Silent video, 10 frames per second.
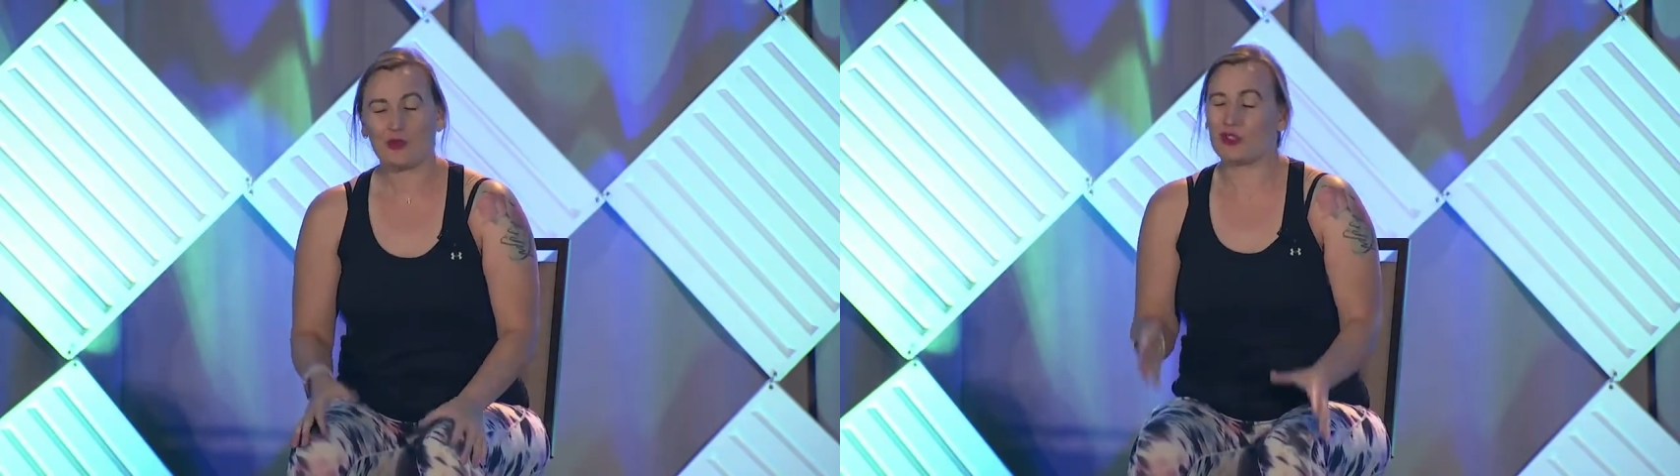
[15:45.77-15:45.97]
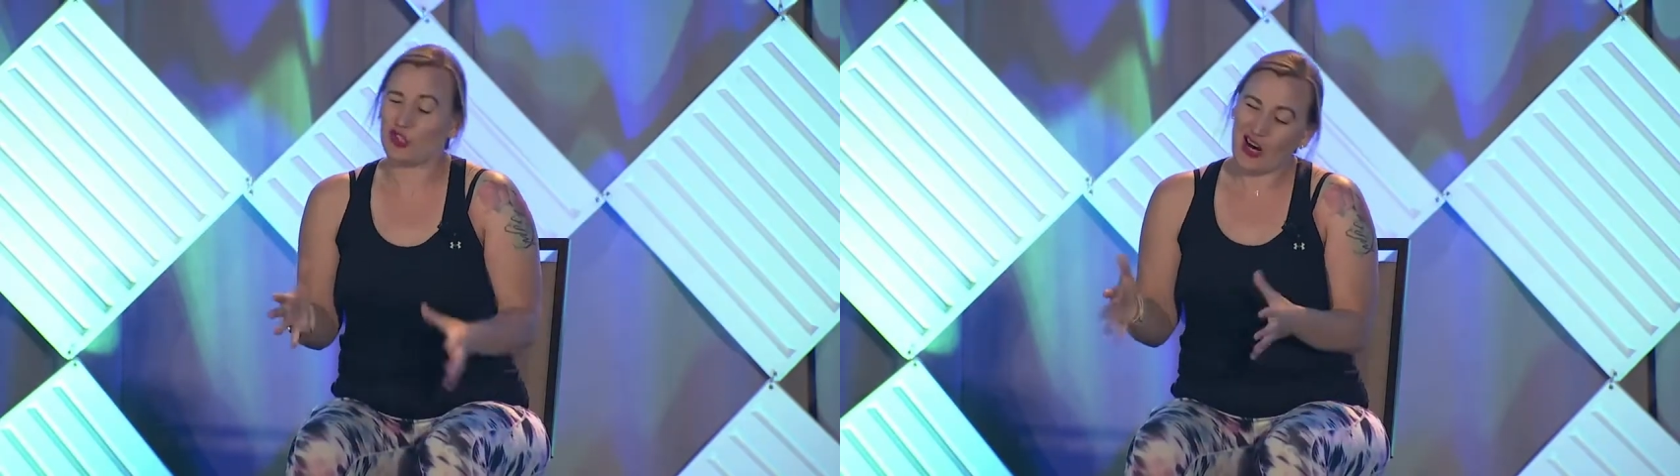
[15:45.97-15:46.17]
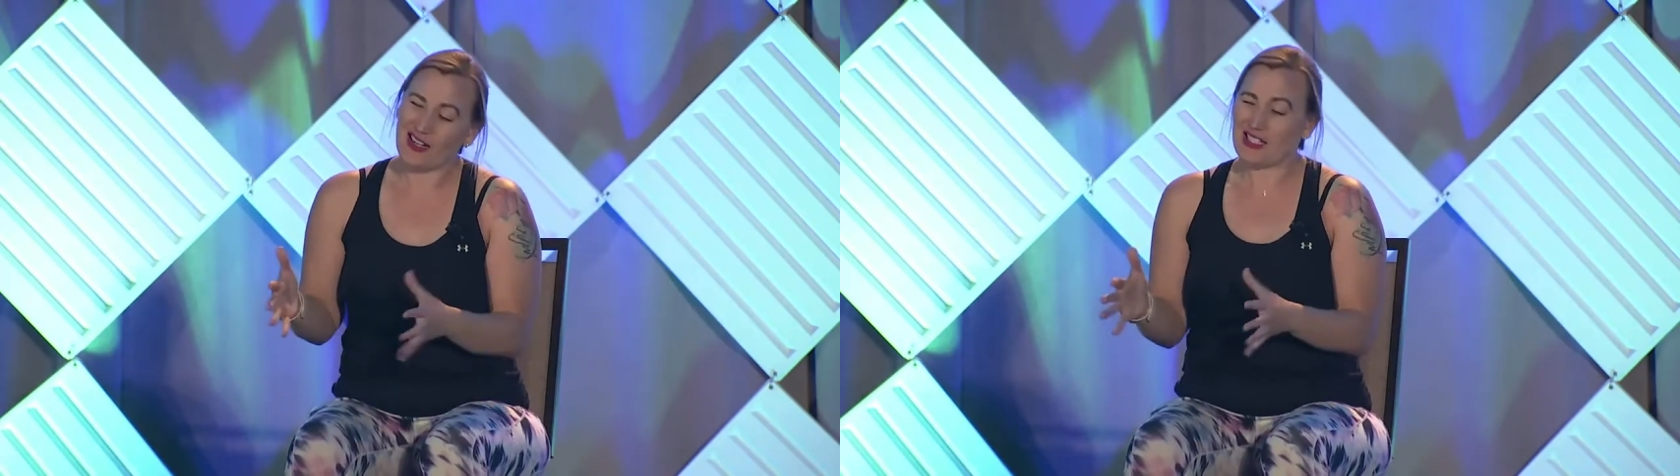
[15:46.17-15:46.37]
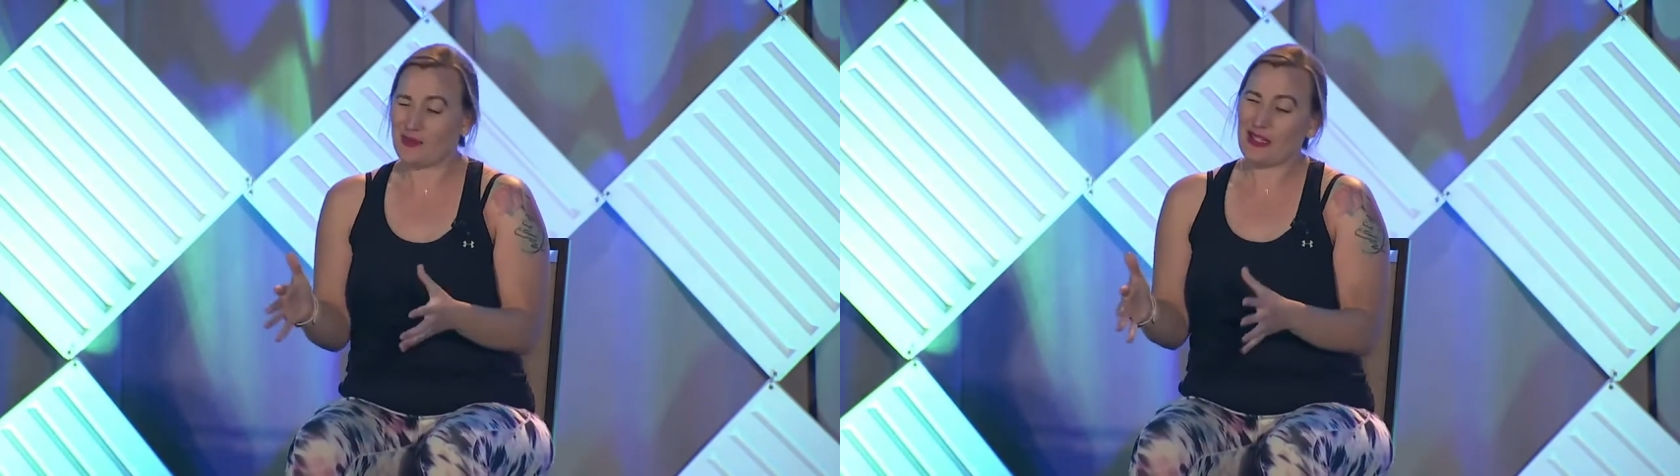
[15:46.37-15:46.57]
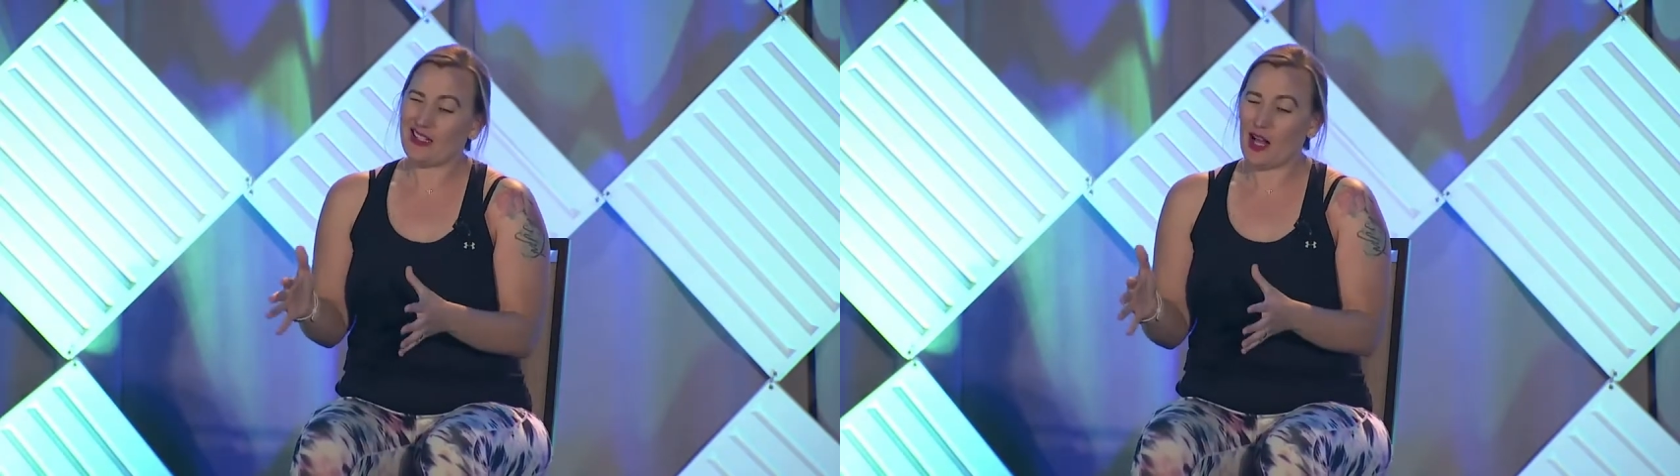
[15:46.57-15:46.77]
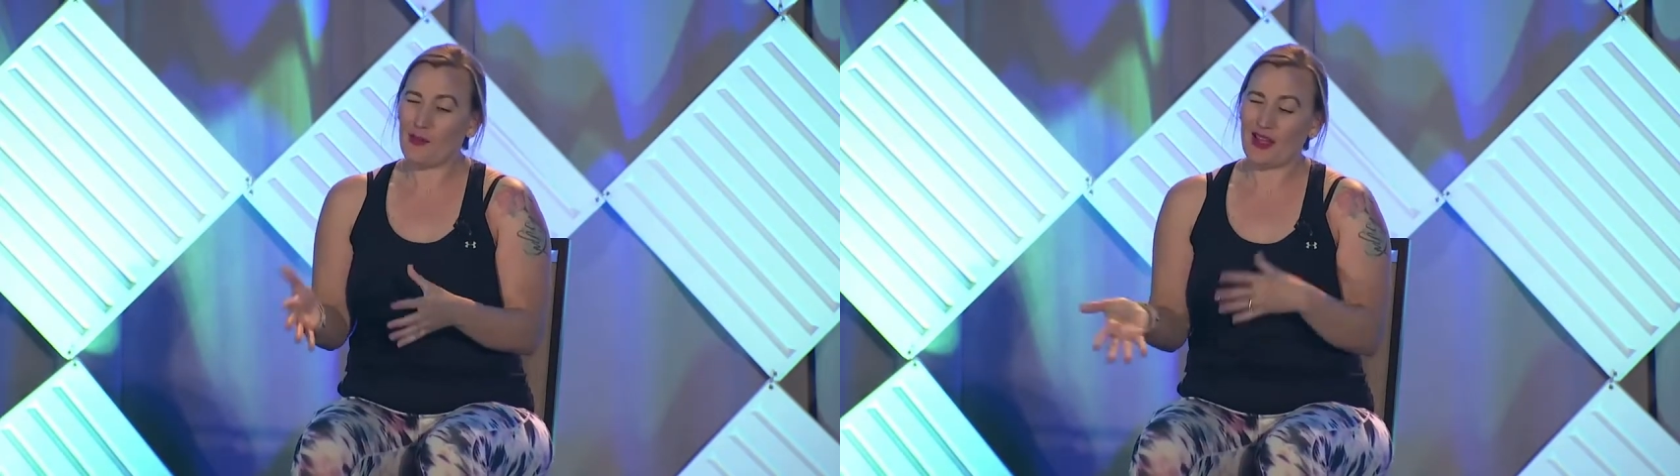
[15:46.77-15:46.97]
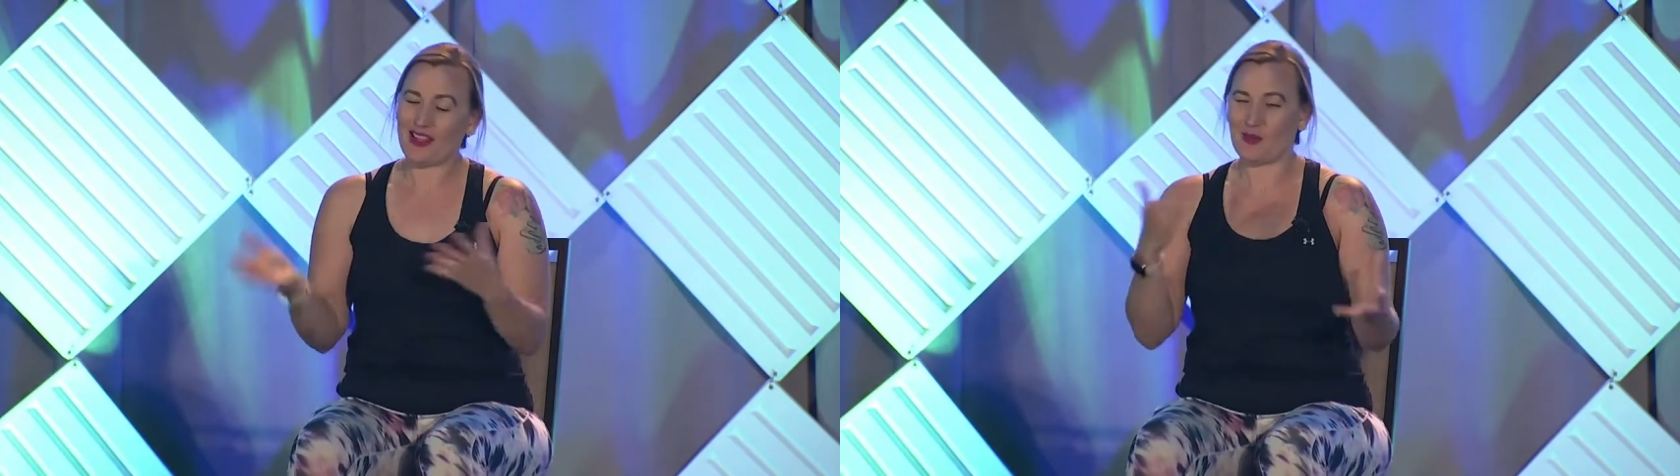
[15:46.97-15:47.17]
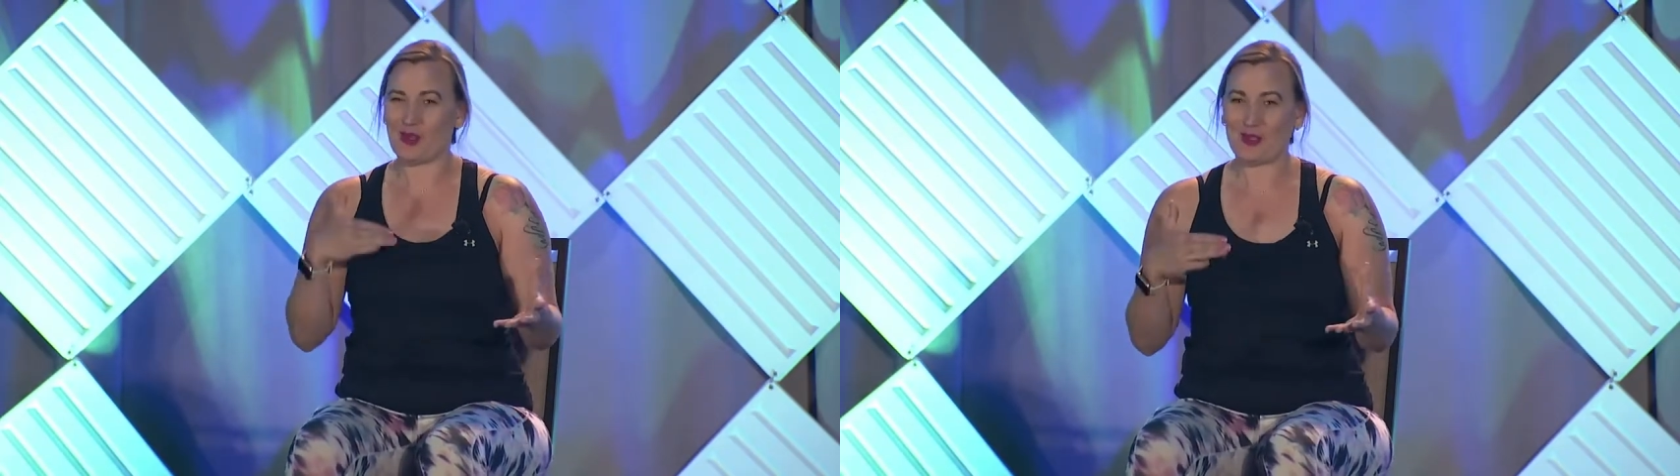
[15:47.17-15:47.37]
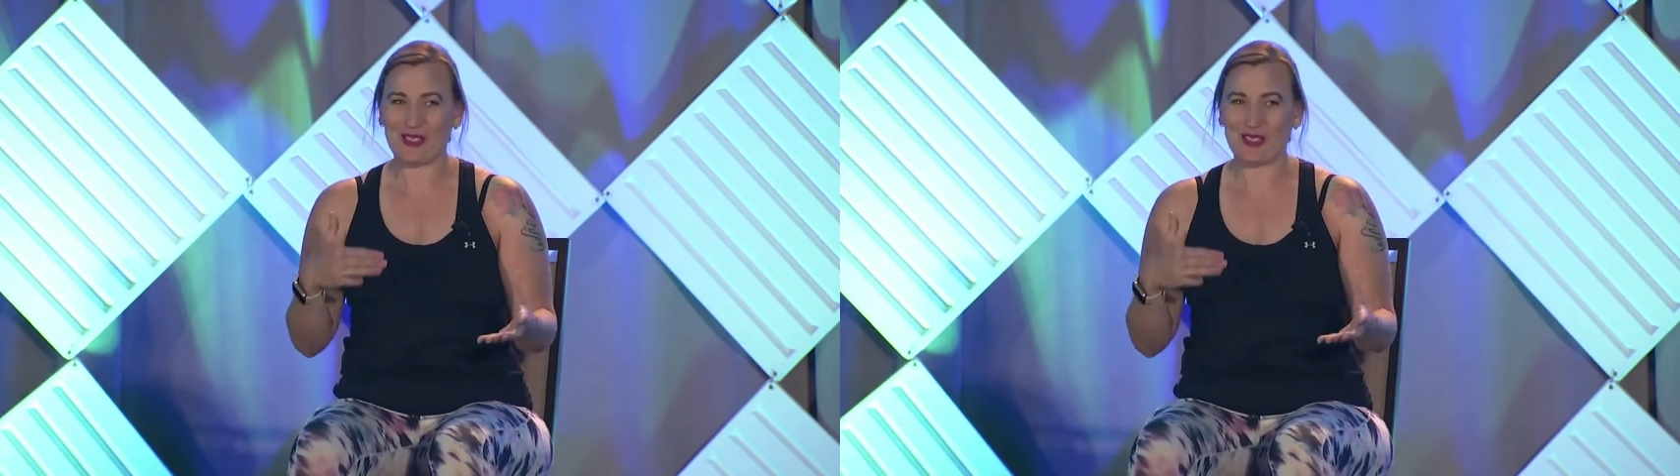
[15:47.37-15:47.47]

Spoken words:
We'll try to speed it up, and then we'll go